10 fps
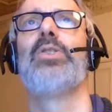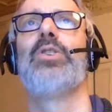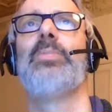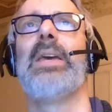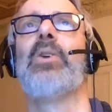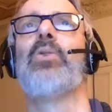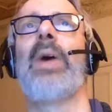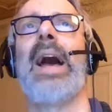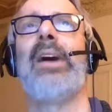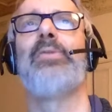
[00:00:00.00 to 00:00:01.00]

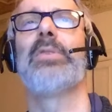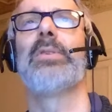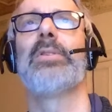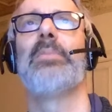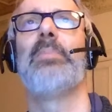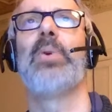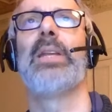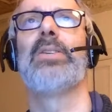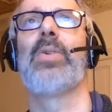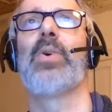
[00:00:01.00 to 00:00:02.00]
graphed, to be put
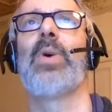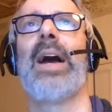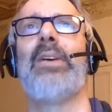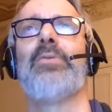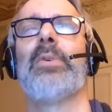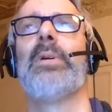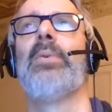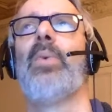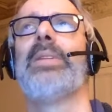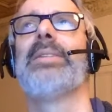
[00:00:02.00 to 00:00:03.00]
into the graph.
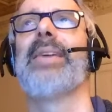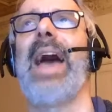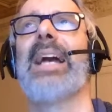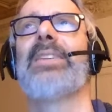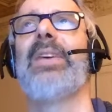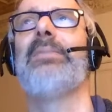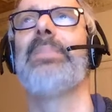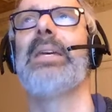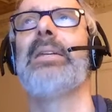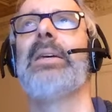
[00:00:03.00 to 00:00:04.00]
What does activate
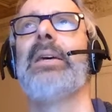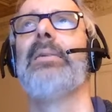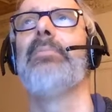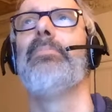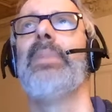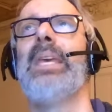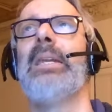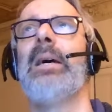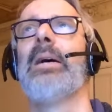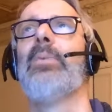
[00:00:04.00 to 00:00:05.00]
mean?
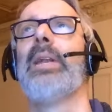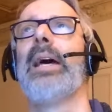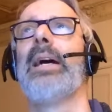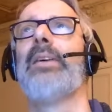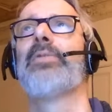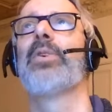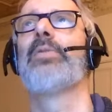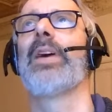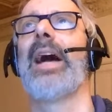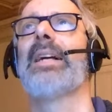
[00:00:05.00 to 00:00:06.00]
When I hover
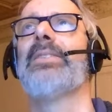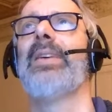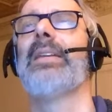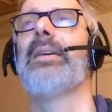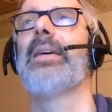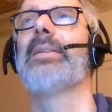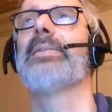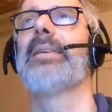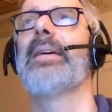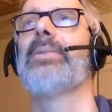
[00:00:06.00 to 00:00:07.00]
over activate, it
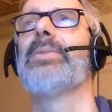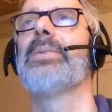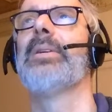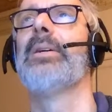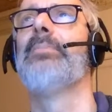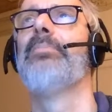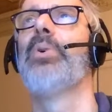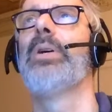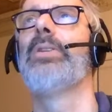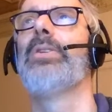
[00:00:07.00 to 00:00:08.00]
says
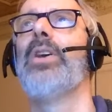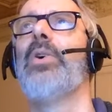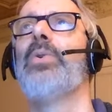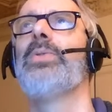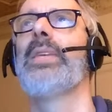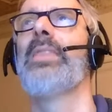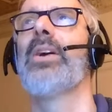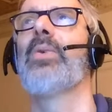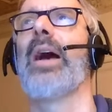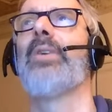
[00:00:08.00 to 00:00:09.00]
put nodes in the
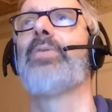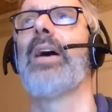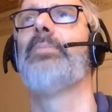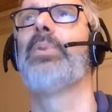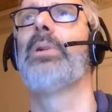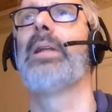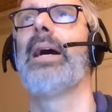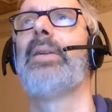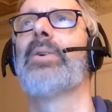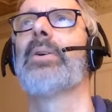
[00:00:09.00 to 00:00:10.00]
graph and pull
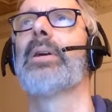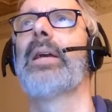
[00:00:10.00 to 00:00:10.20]
other